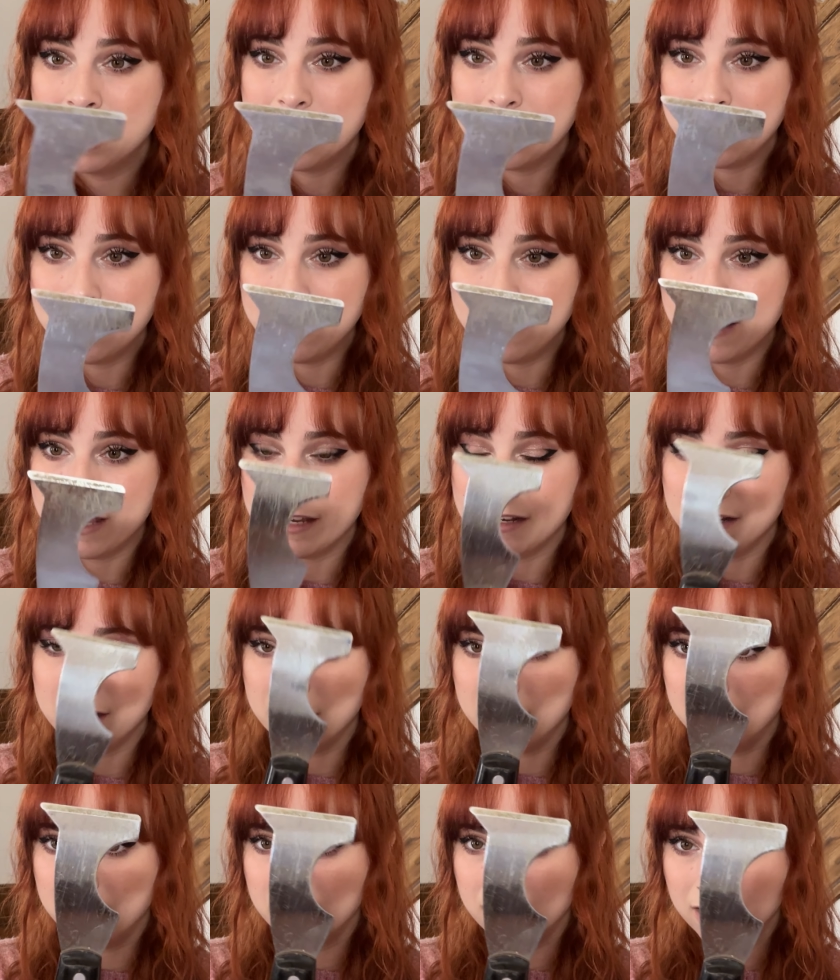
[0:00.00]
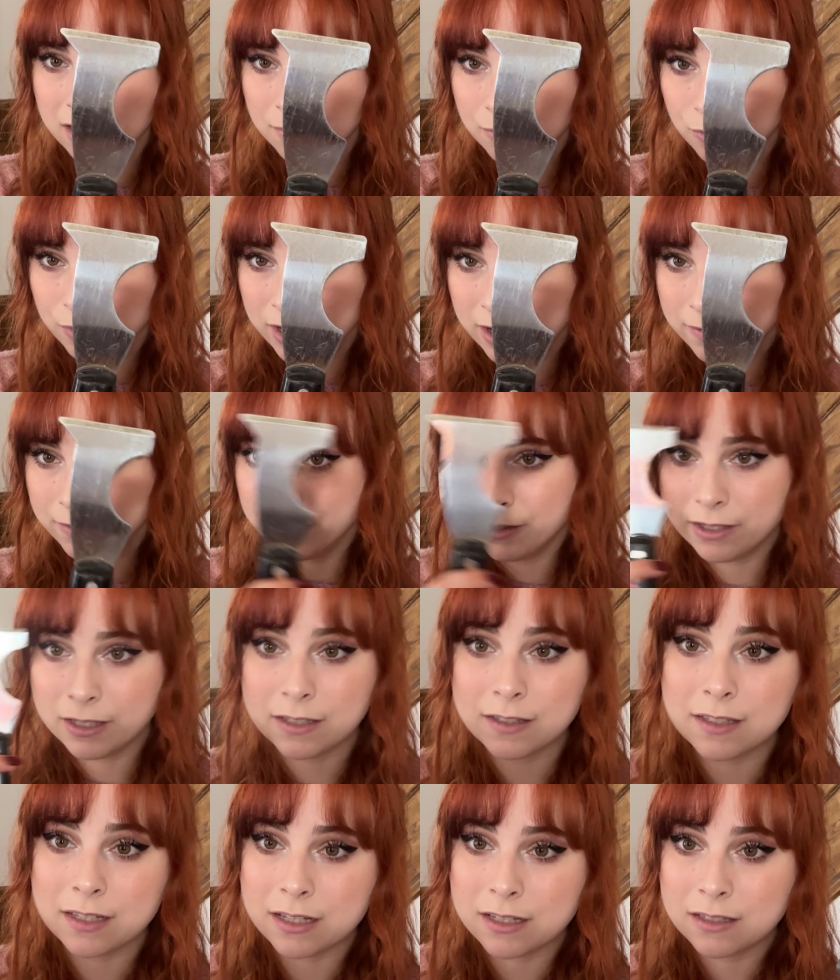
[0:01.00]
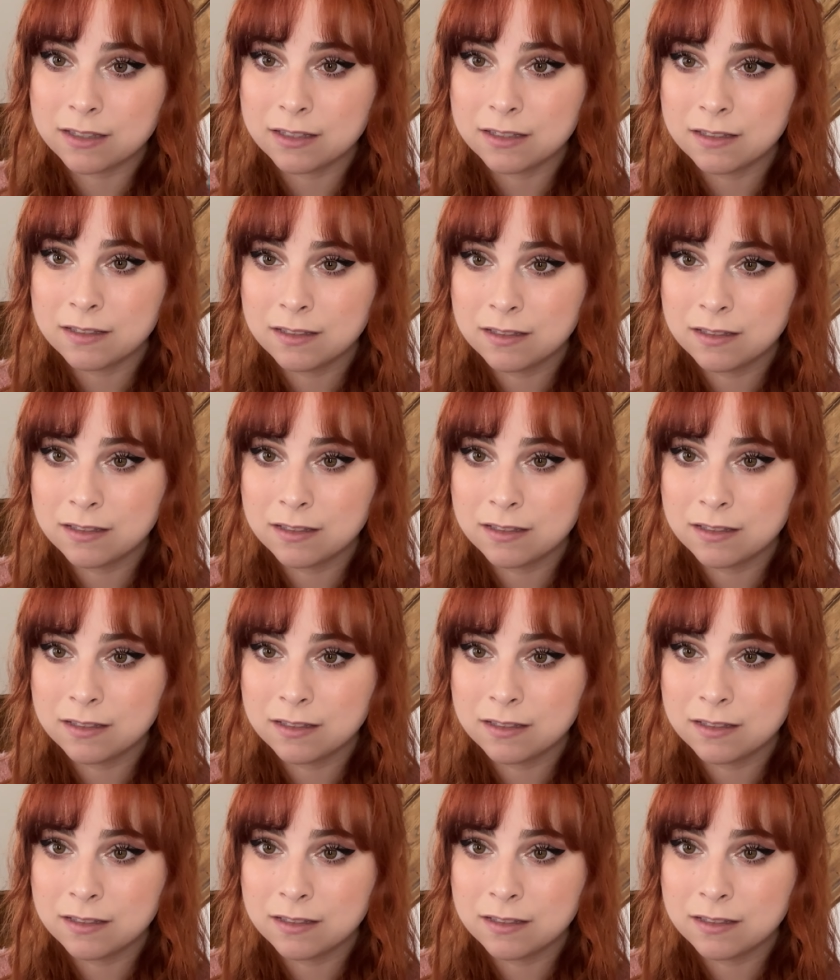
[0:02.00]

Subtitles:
And then whatever this is.